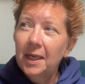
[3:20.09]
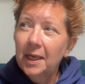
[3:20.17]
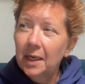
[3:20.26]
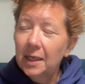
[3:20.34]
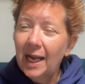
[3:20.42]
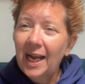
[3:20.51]

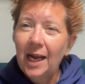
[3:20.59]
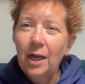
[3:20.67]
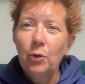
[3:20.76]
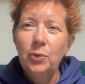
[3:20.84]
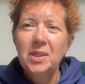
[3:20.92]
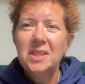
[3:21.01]
and
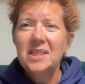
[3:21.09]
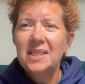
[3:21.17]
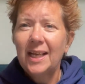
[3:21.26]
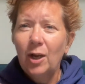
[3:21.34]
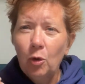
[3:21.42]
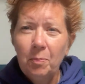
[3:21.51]
how it's
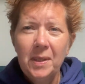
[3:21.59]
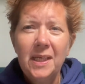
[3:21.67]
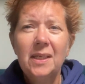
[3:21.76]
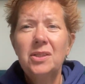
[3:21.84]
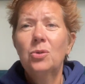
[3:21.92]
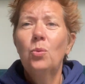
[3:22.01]
helped me
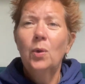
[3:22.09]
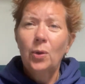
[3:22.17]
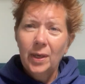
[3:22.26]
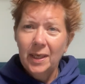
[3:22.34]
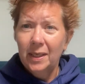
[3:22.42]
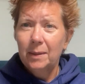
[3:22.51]
get to
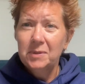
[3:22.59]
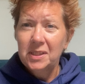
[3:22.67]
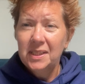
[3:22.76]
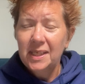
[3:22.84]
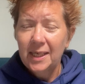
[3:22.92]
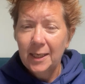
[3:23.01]
where I am
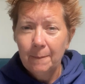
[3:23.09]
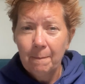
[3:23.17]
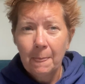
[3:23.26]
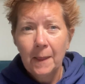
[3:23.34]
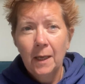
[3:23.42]
today,